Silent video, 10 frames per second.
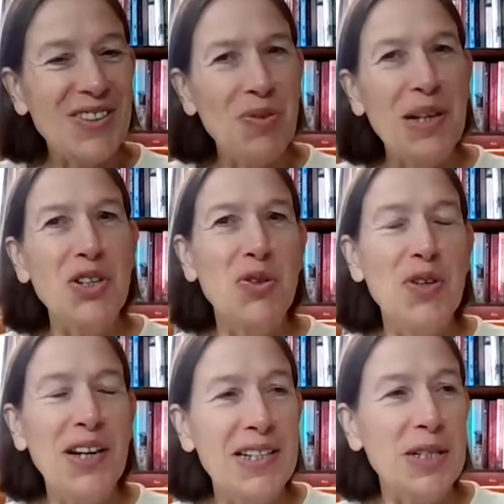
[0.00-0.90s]
way you
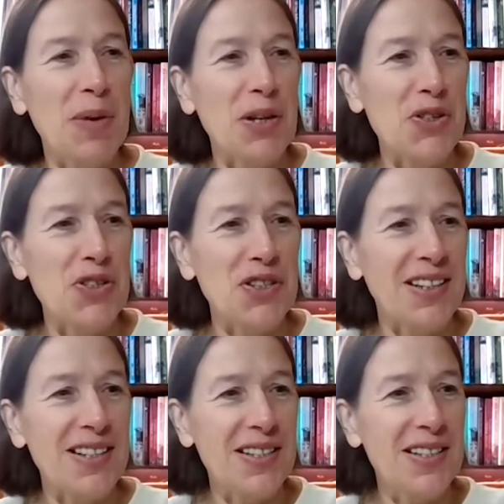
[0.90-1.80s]
write about it,
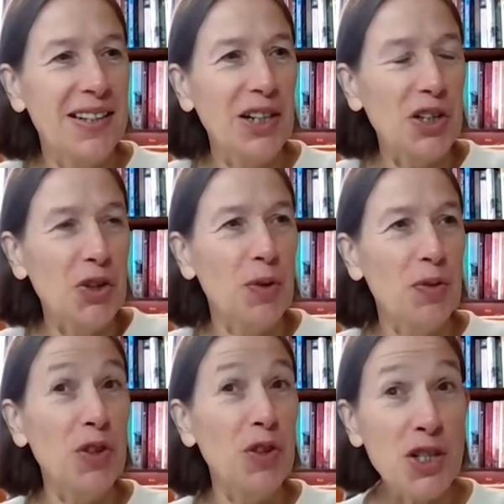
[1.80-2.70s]
that, you know,
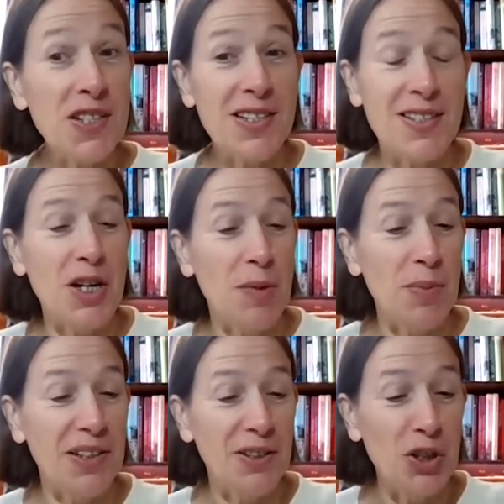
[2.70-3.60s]
for us it's
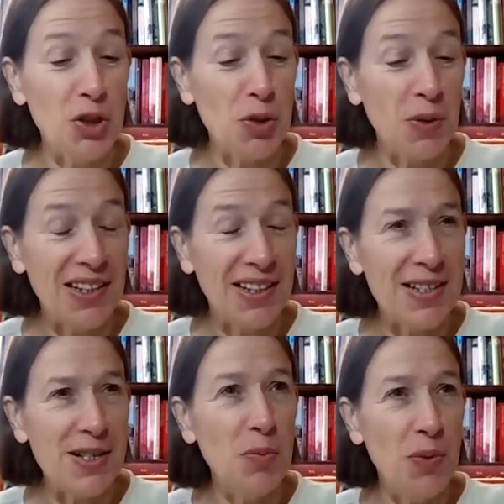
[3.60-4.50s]
terribly unusual, and in
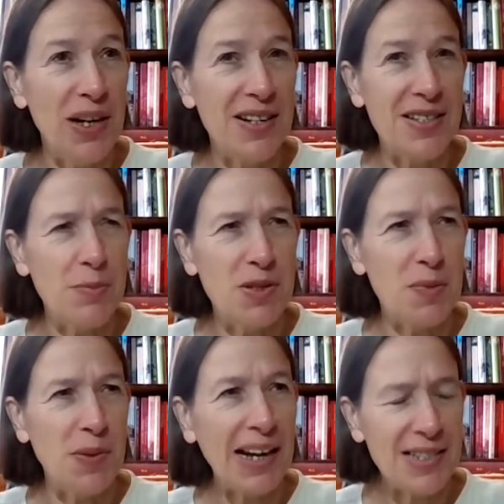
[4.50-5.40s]
some ways seems to
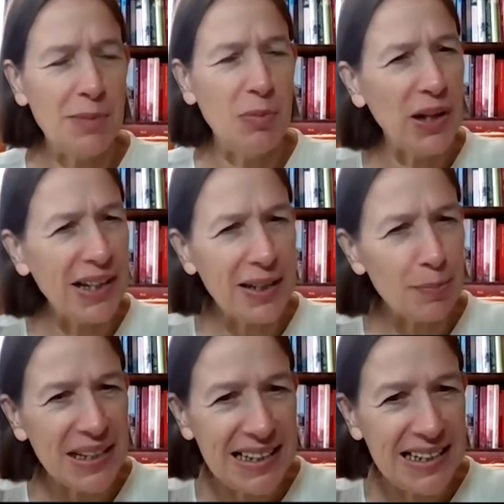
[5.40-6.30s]
be acting more like a
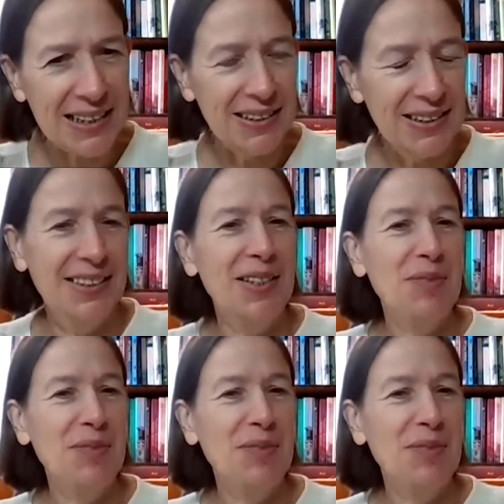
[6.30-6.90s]
bee. But,